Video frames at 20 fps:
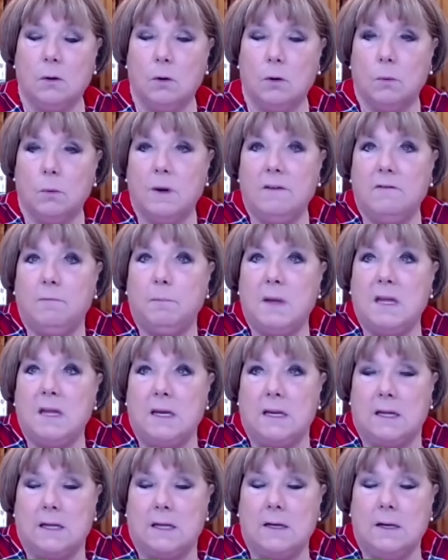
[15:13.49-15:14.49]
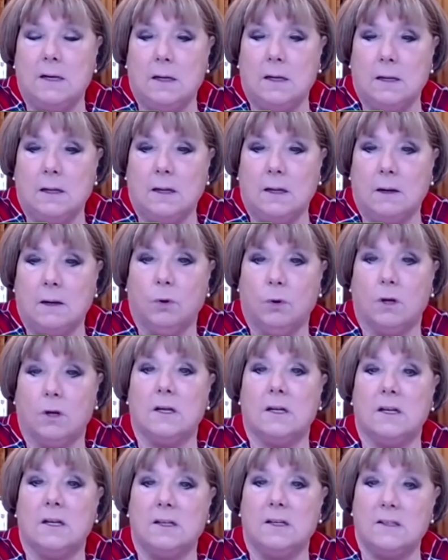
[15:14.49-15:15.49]
or we've been in, and we're
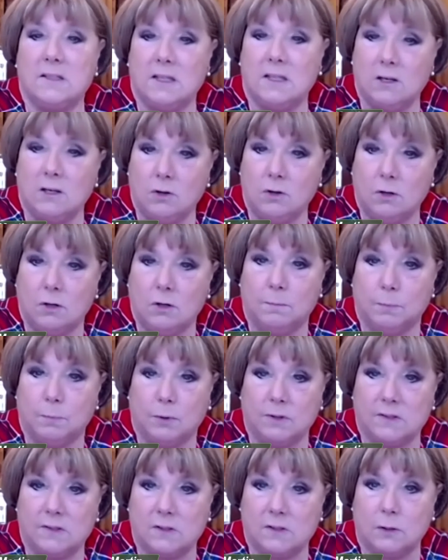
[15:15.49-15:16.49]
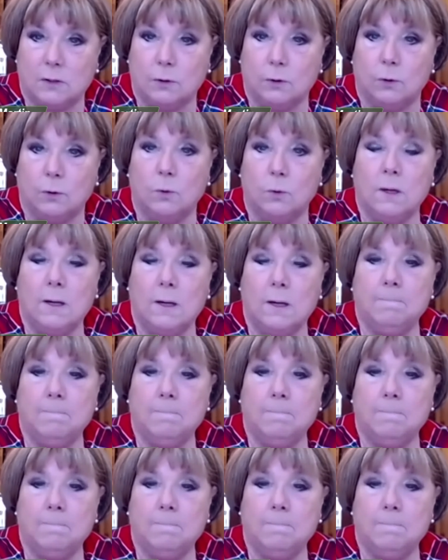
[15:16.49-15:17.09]
going to continue to pursue